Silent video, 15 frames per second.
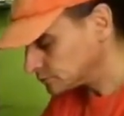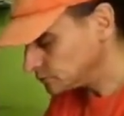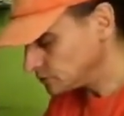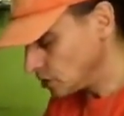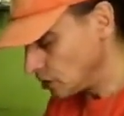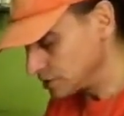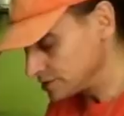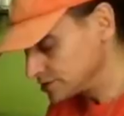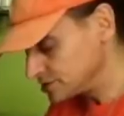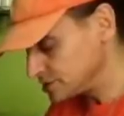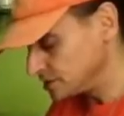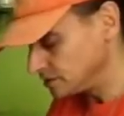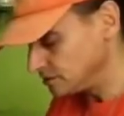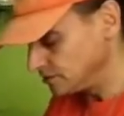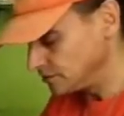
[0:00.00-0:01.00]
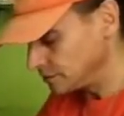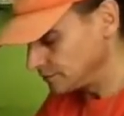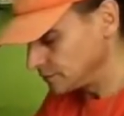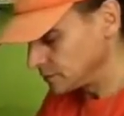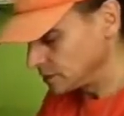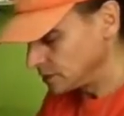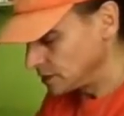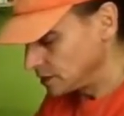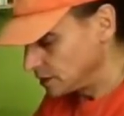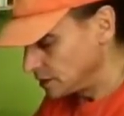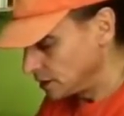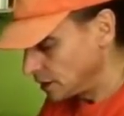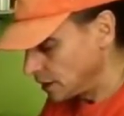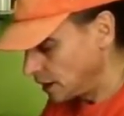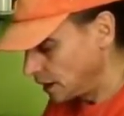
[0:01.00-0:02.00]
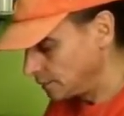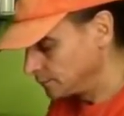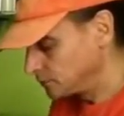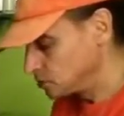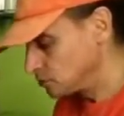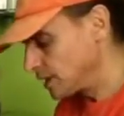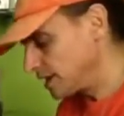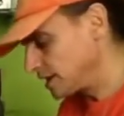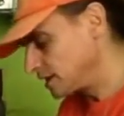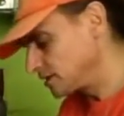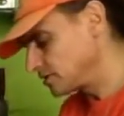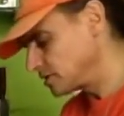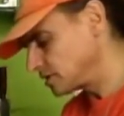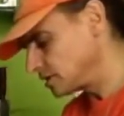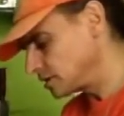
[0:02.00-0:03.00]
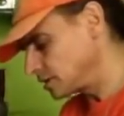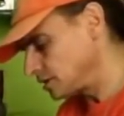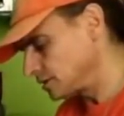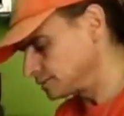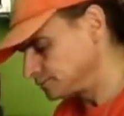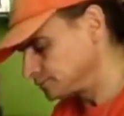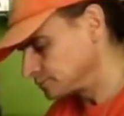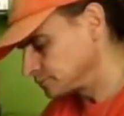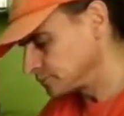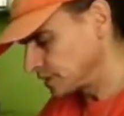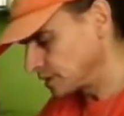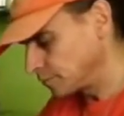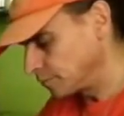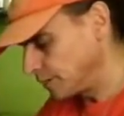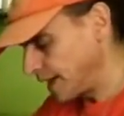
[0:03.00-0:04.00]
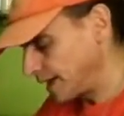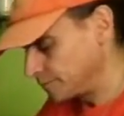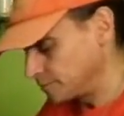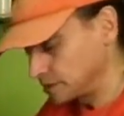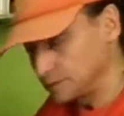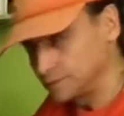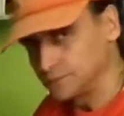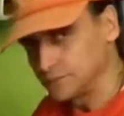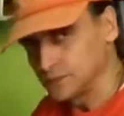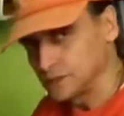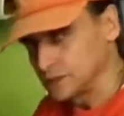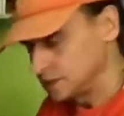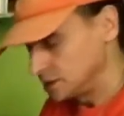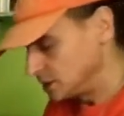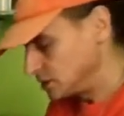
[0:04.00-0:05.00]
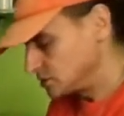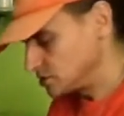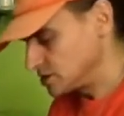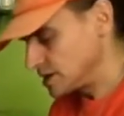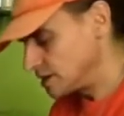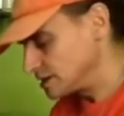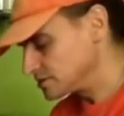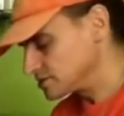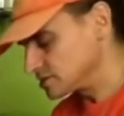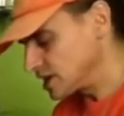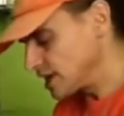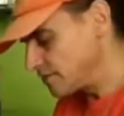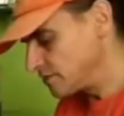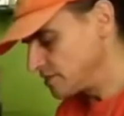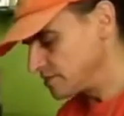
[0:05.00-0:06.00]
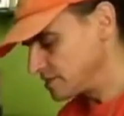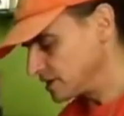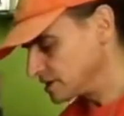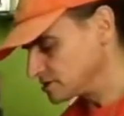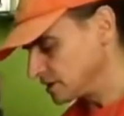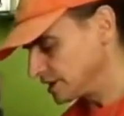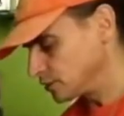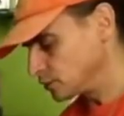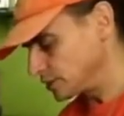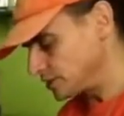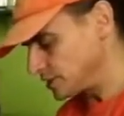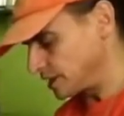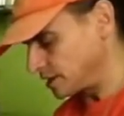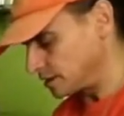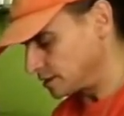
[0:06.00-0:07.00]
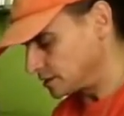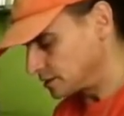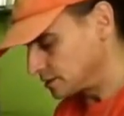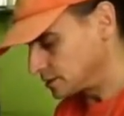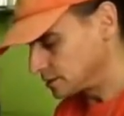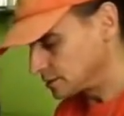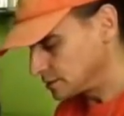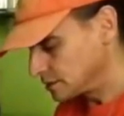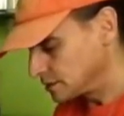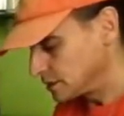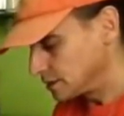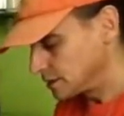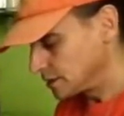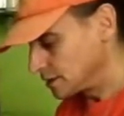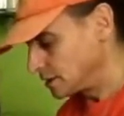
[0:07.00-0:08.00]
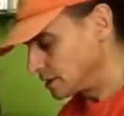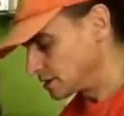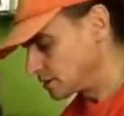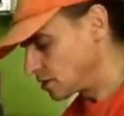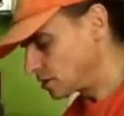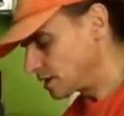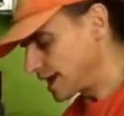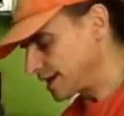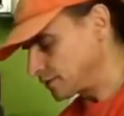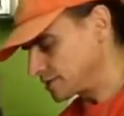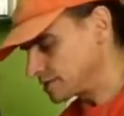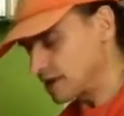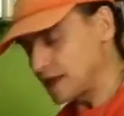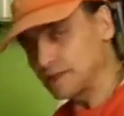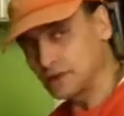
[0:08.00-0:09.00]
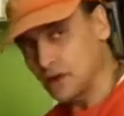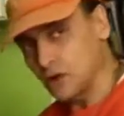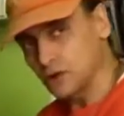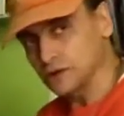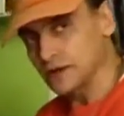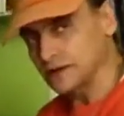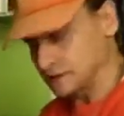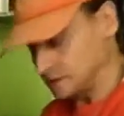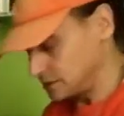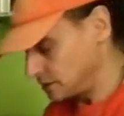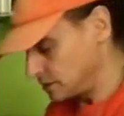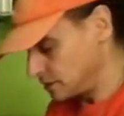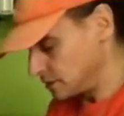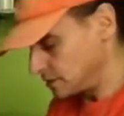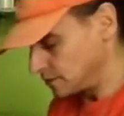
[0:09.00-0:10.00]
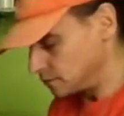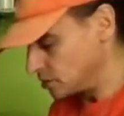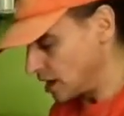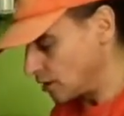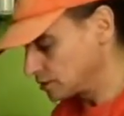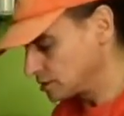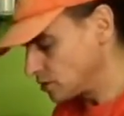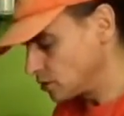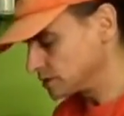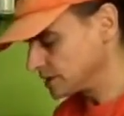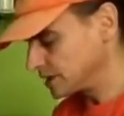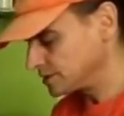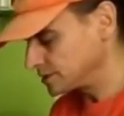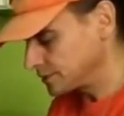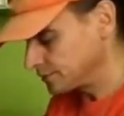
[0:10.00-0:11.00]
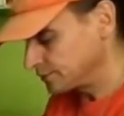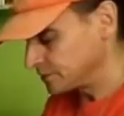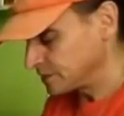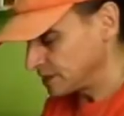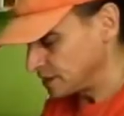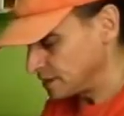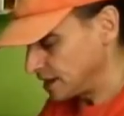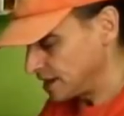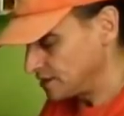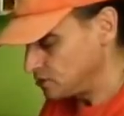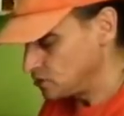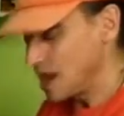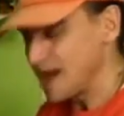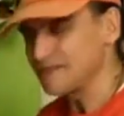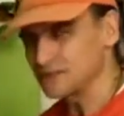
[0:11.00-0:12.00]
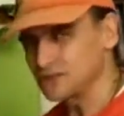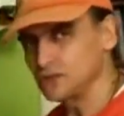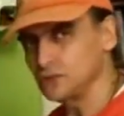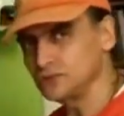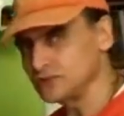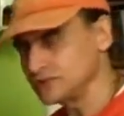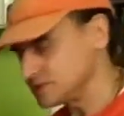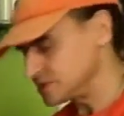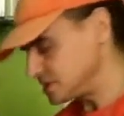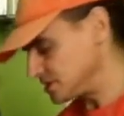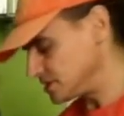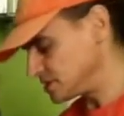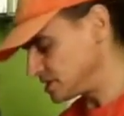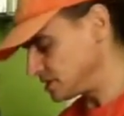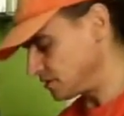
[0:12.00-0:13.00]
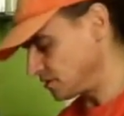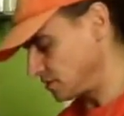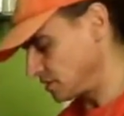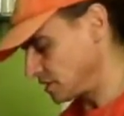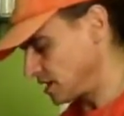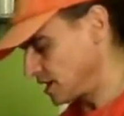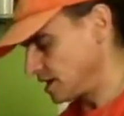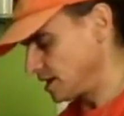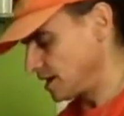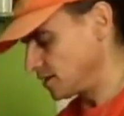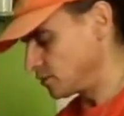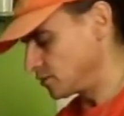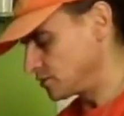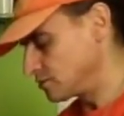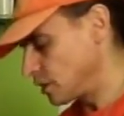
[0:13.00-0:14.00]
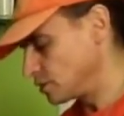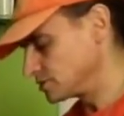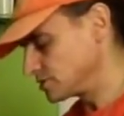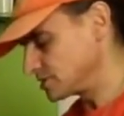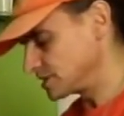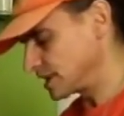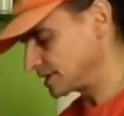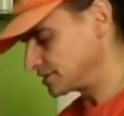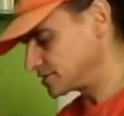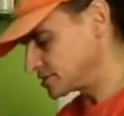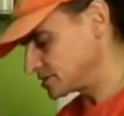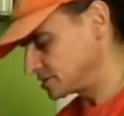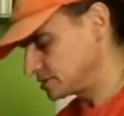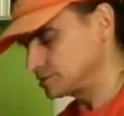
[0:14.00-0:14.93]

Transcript: or a sieve um, to make it um, palatable. So there is, everything is liquid then. Not like with another coconut, brown coconut, then you have to use a sieve. And with most of the nuts